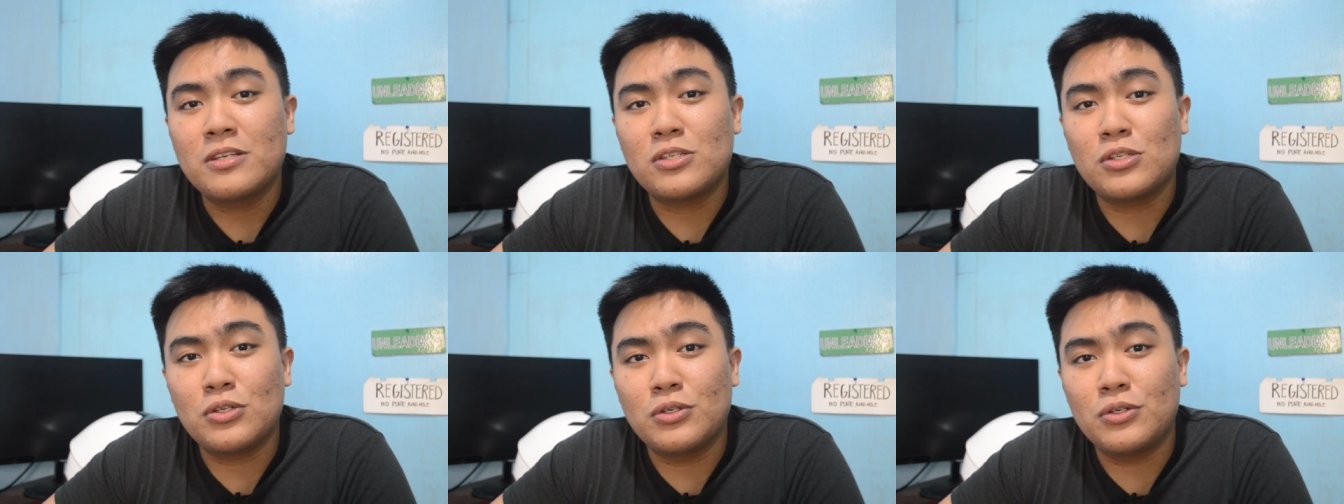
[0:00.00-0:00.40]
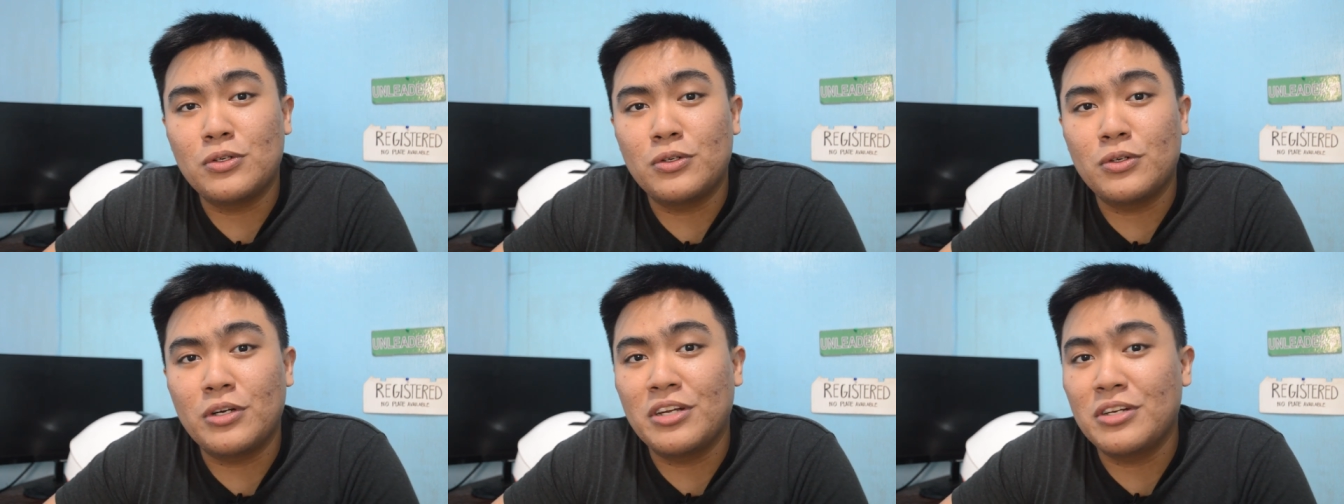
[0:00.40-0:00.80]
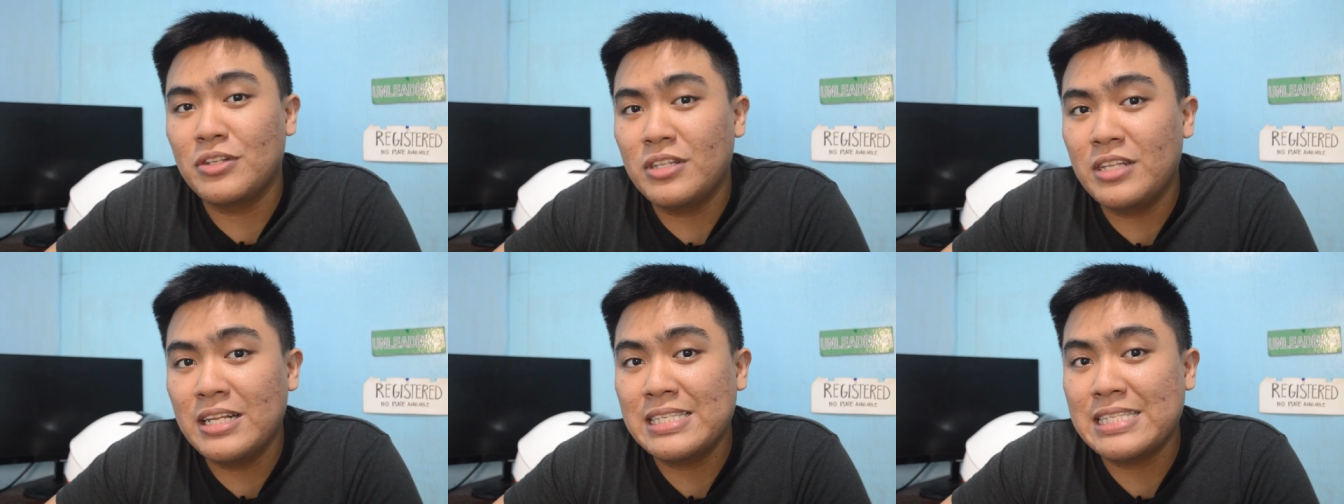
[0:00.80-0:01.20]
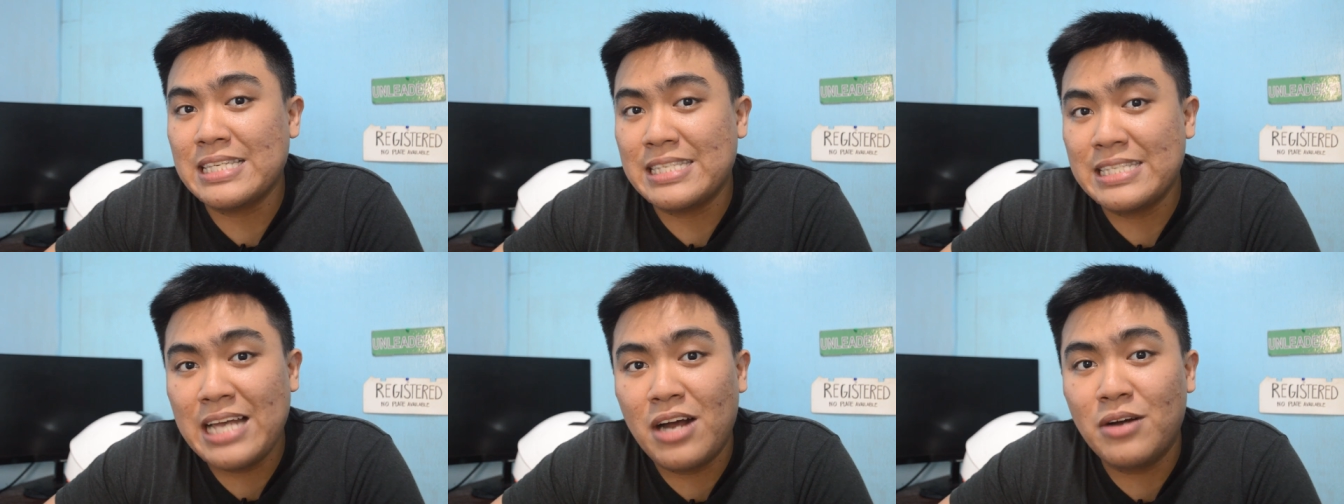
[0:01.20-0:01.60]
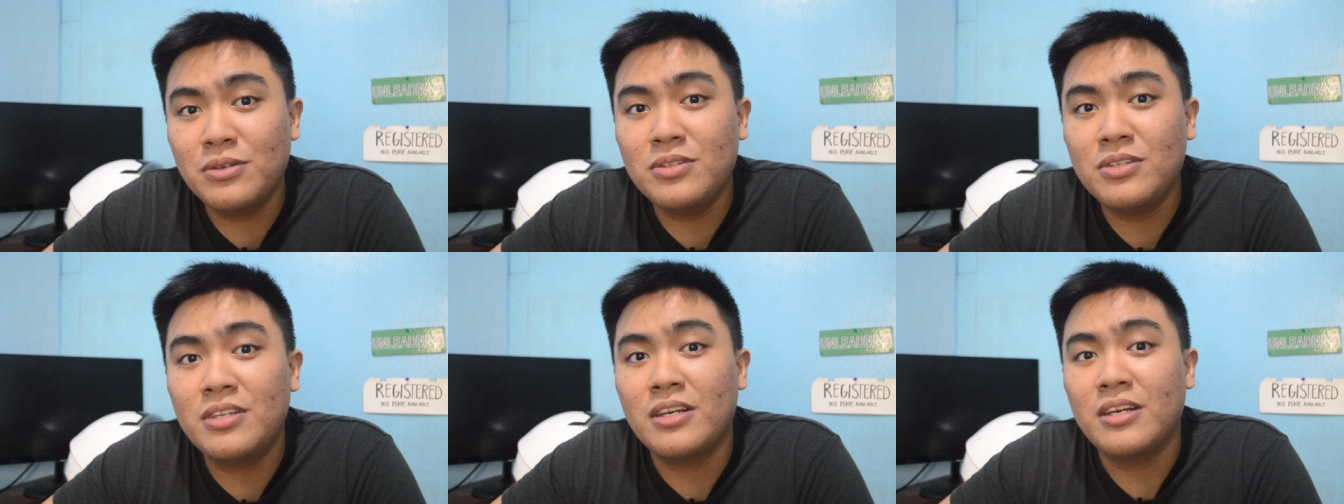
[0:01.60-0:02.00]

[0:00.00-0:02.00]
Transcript: So, ganun din sa sound.